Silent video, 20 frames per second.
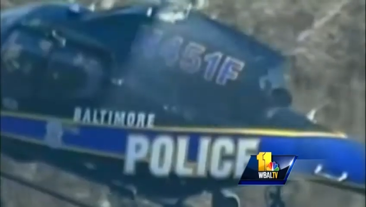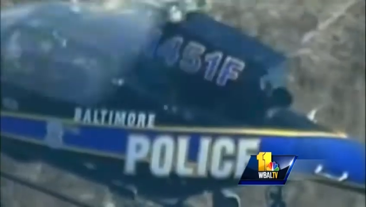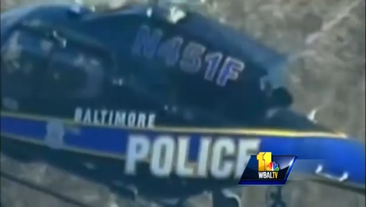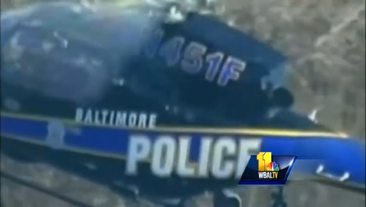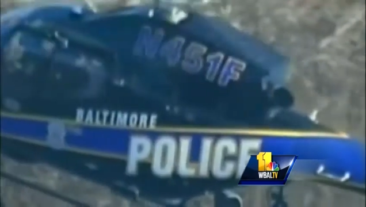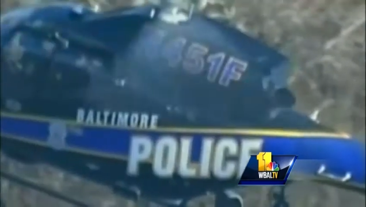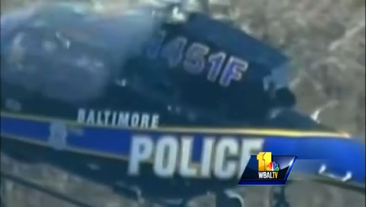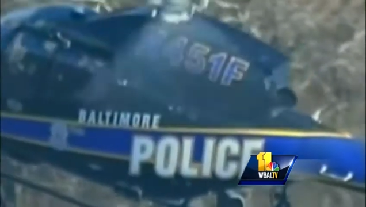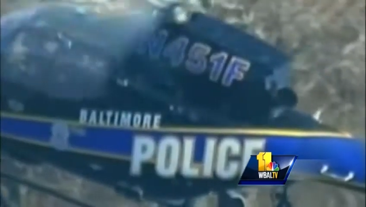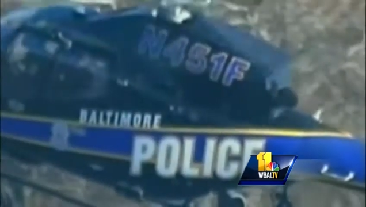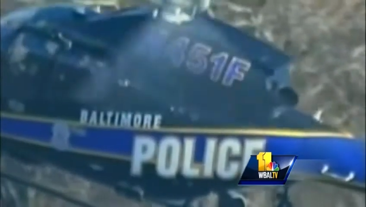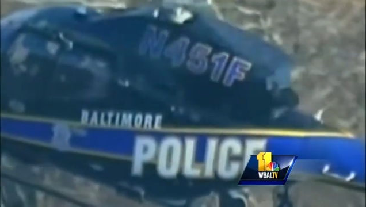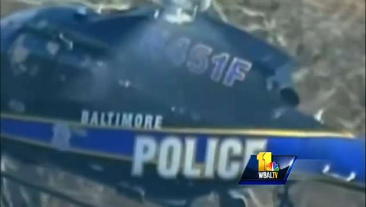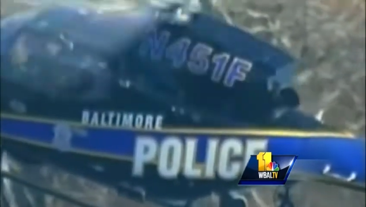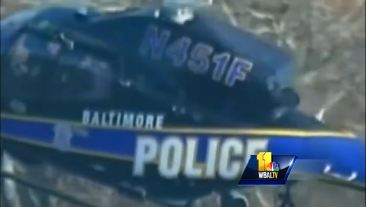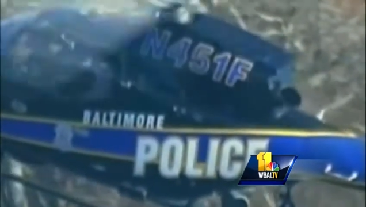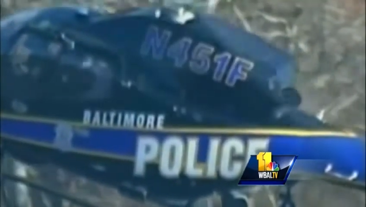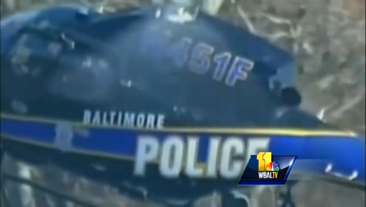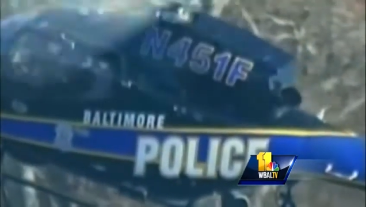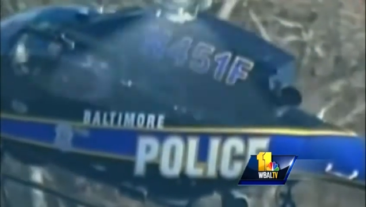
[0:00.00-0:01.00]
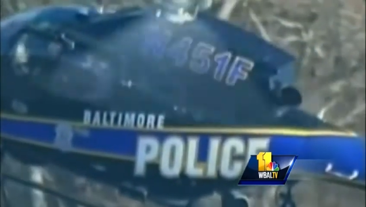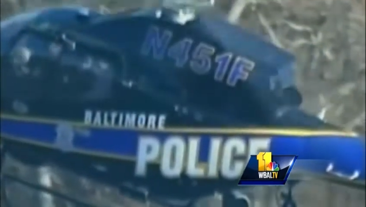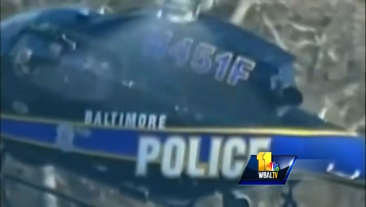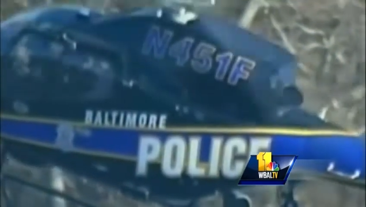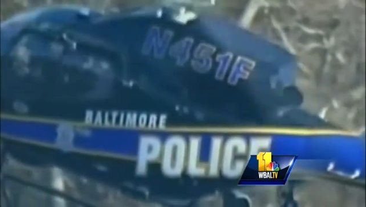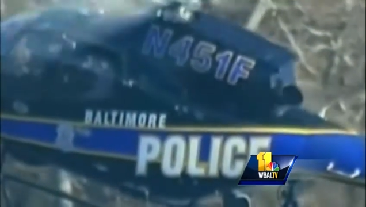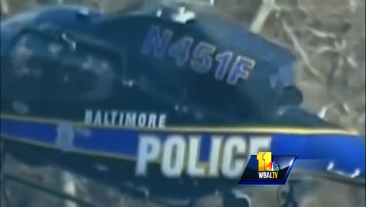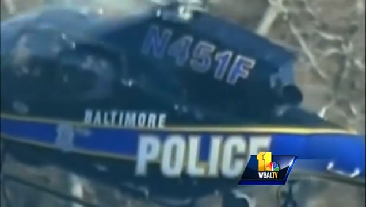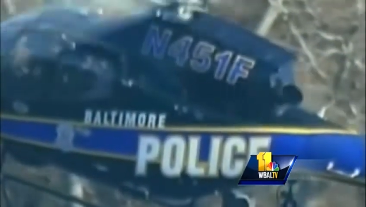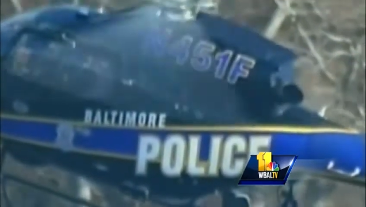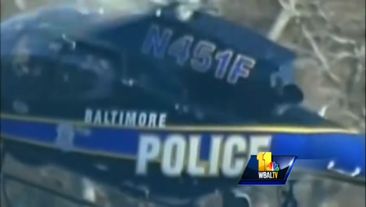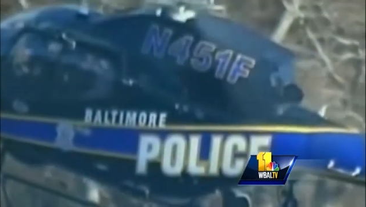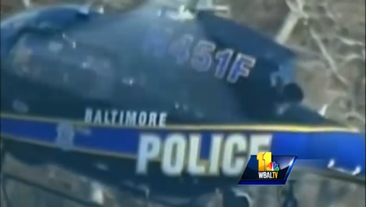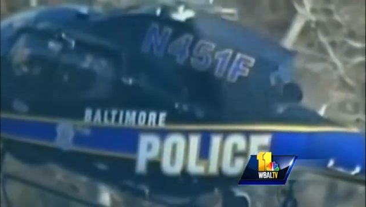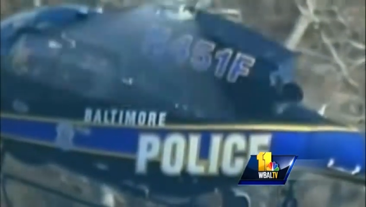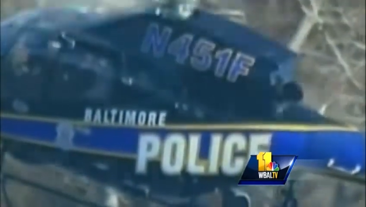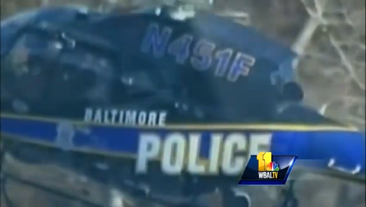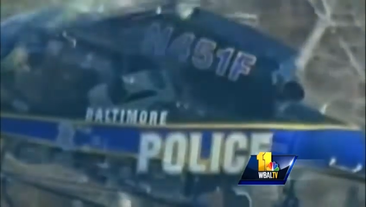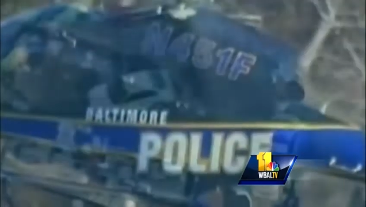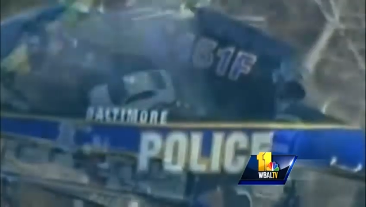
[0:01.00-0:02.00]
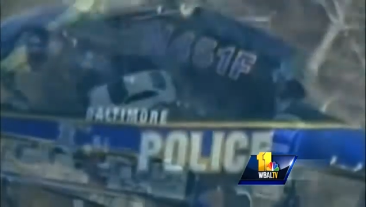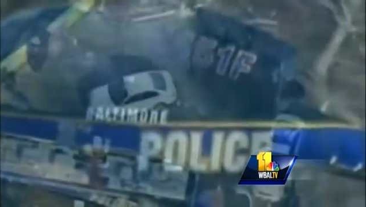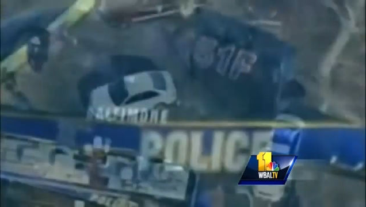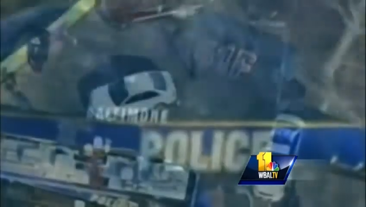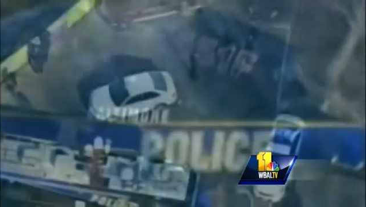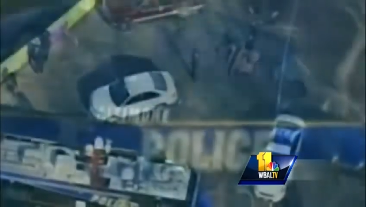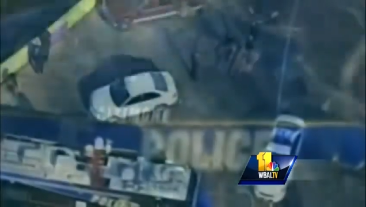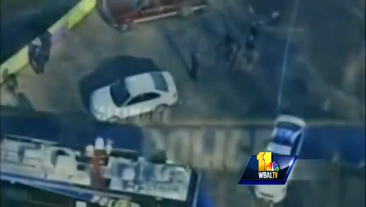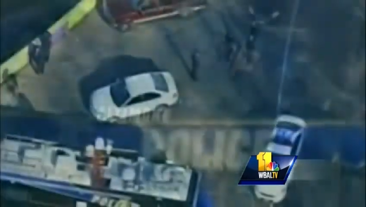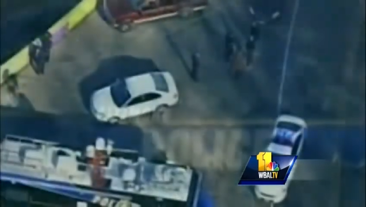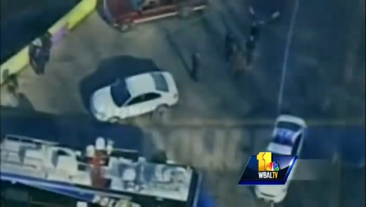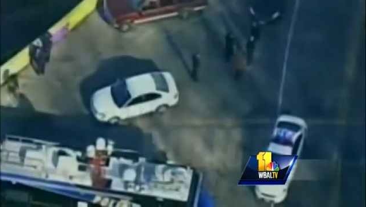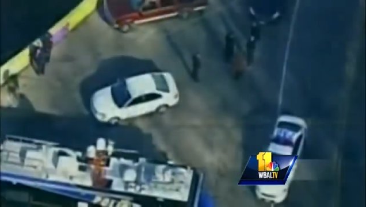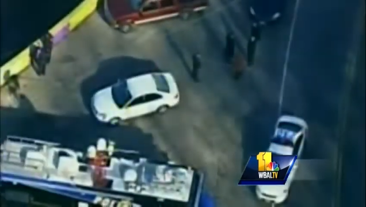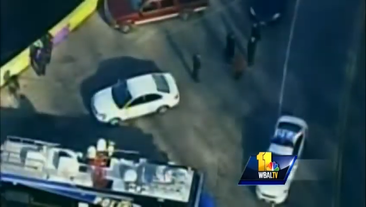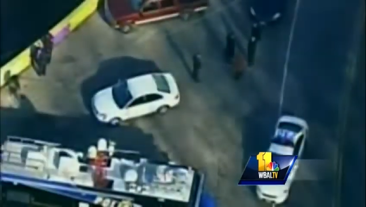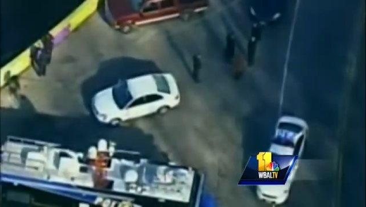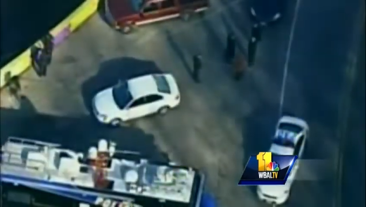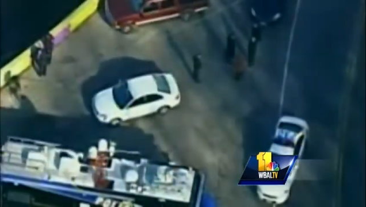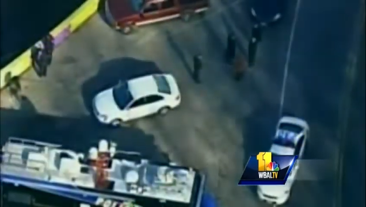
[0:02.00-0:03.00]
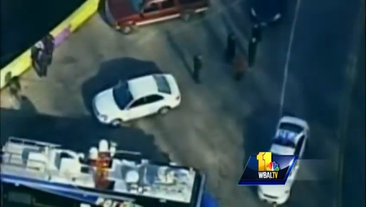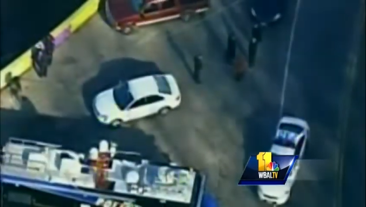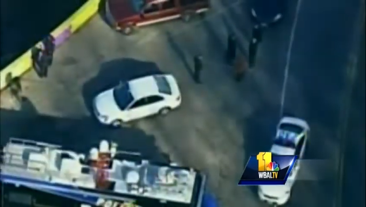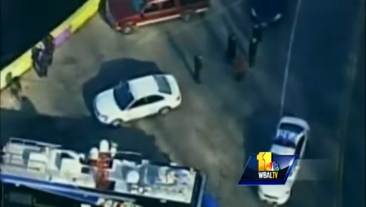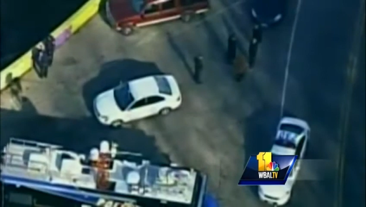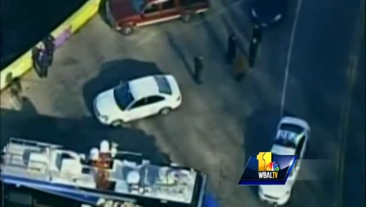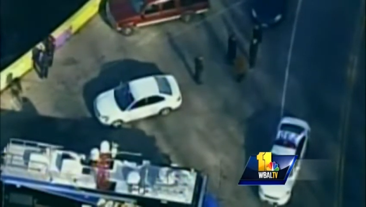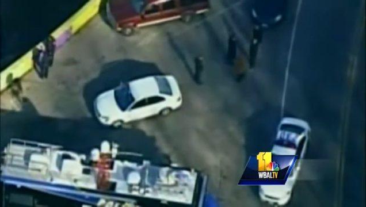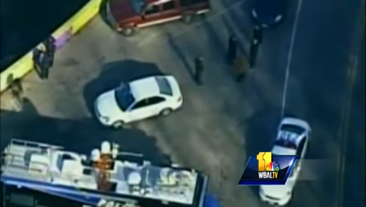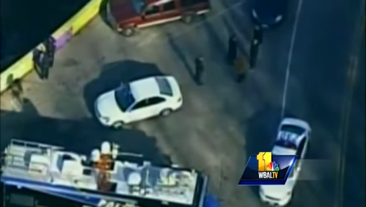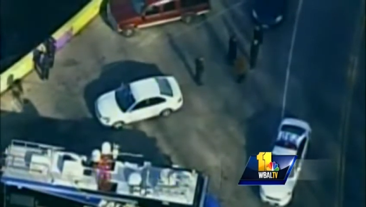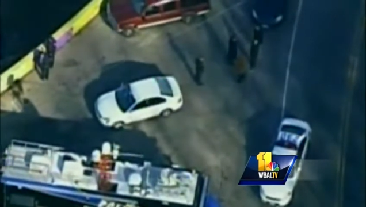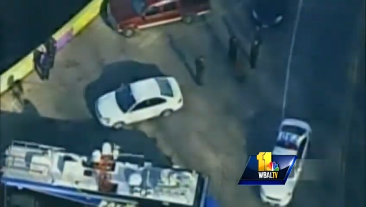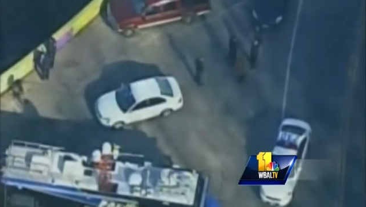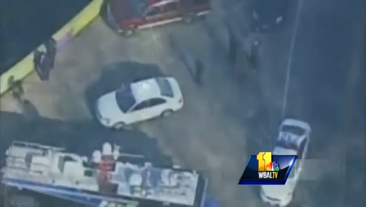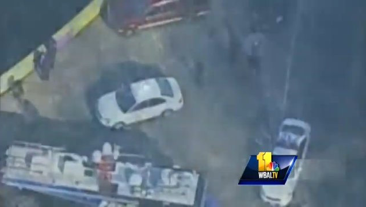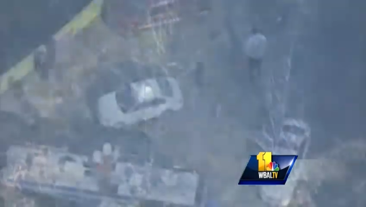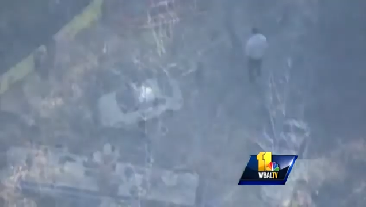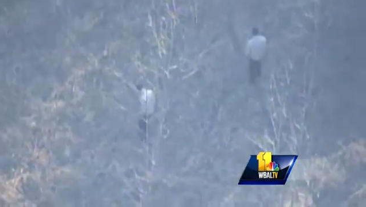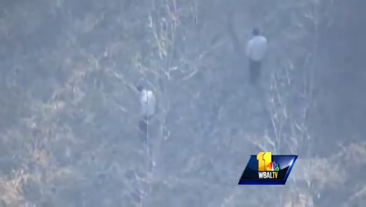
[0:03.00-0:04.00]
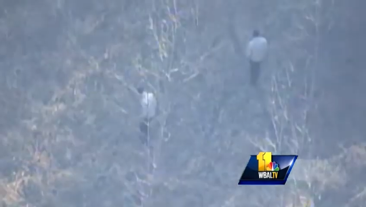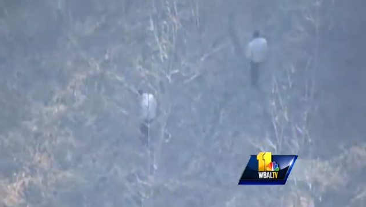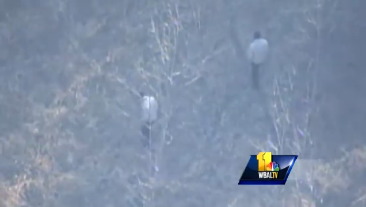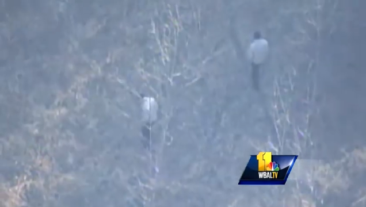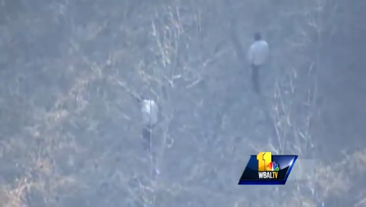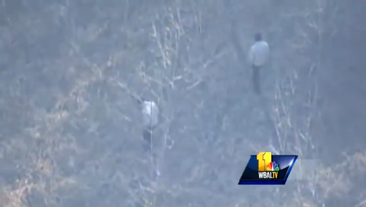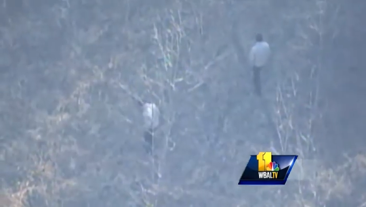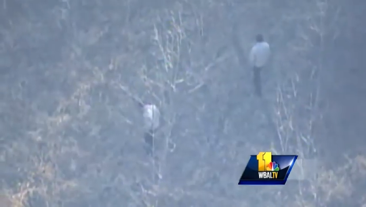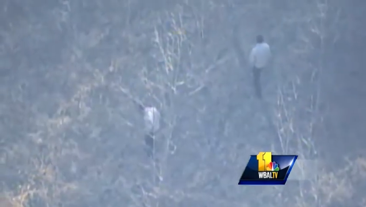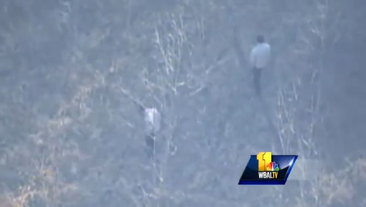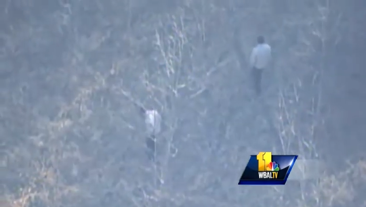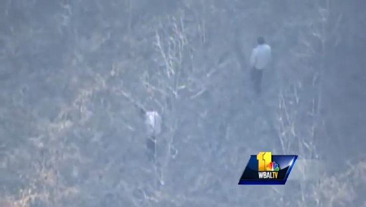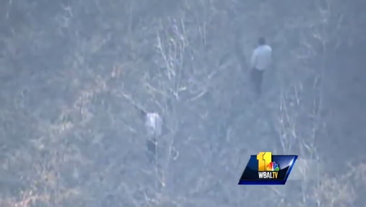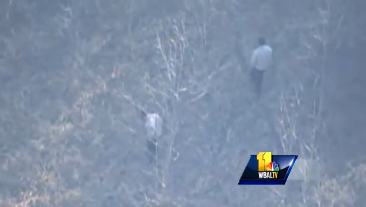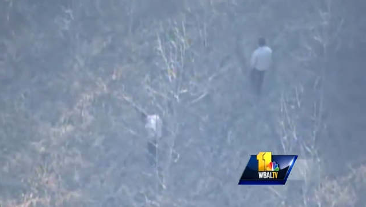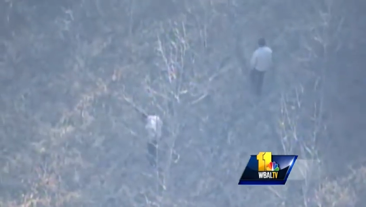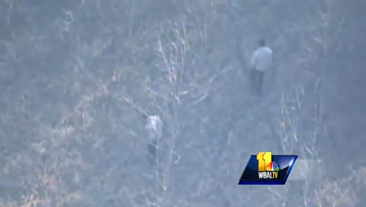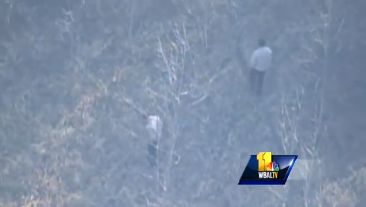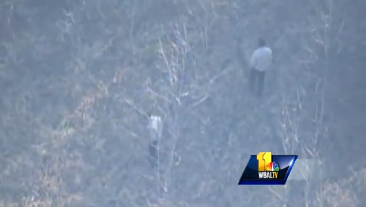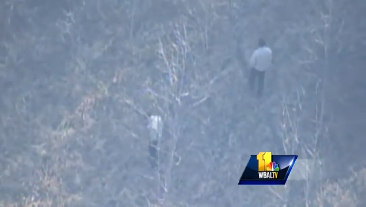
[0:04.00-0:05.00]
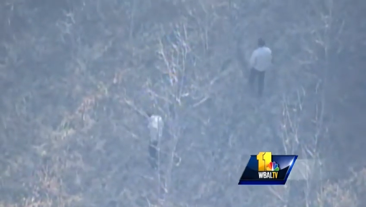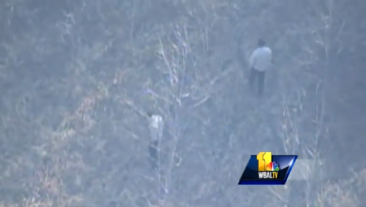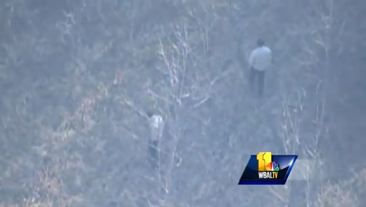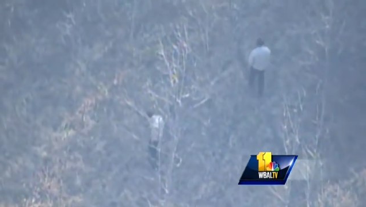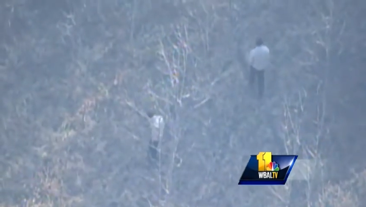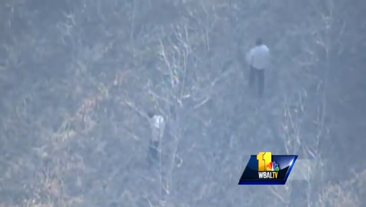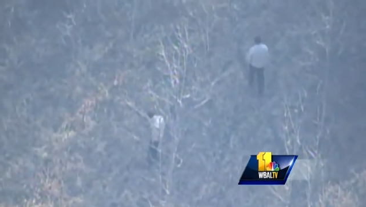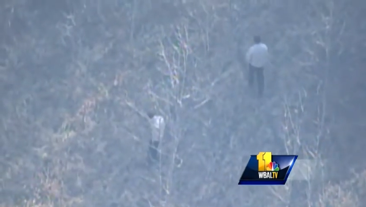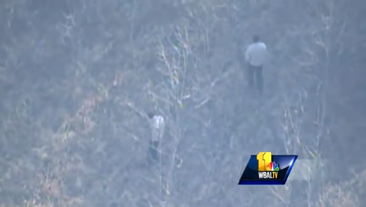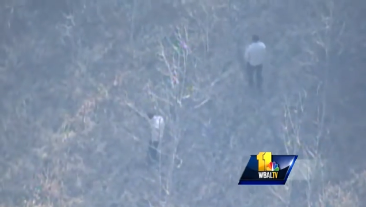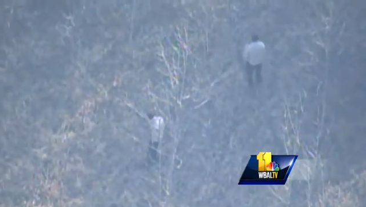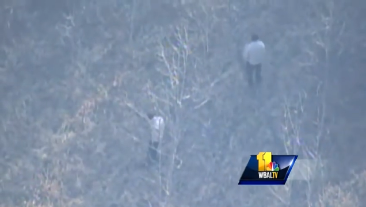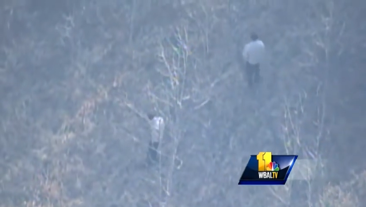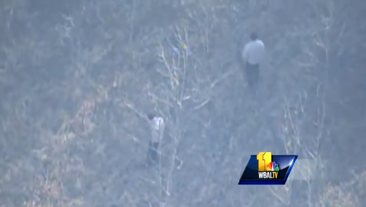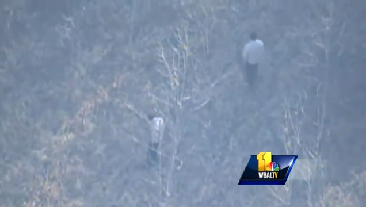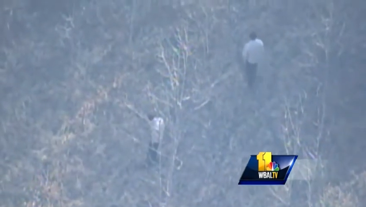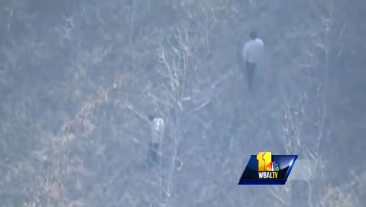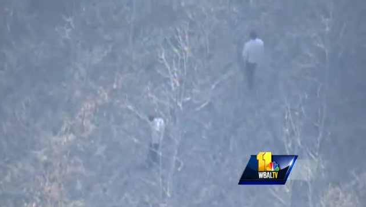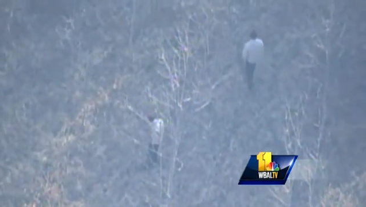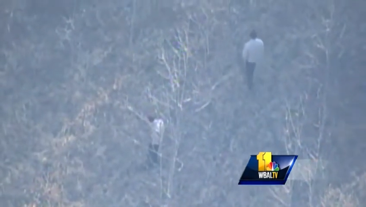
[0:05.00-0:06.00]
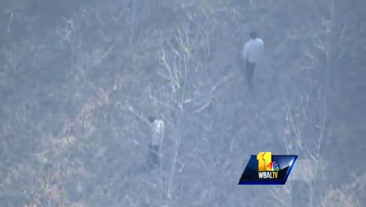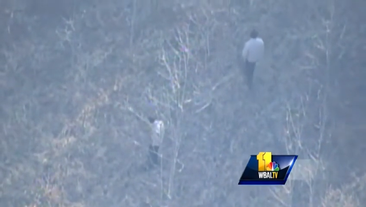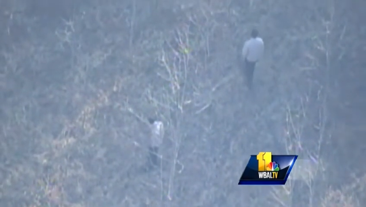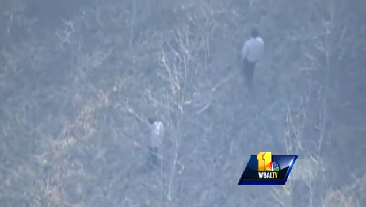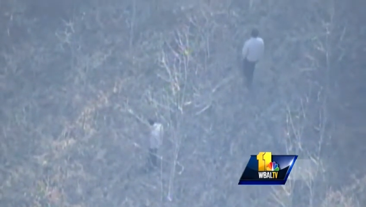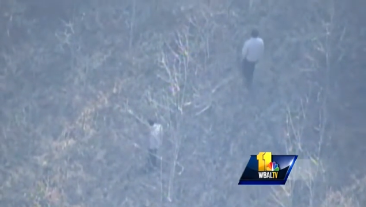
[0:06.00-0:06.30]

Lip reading: Nobody's mouth can be seen.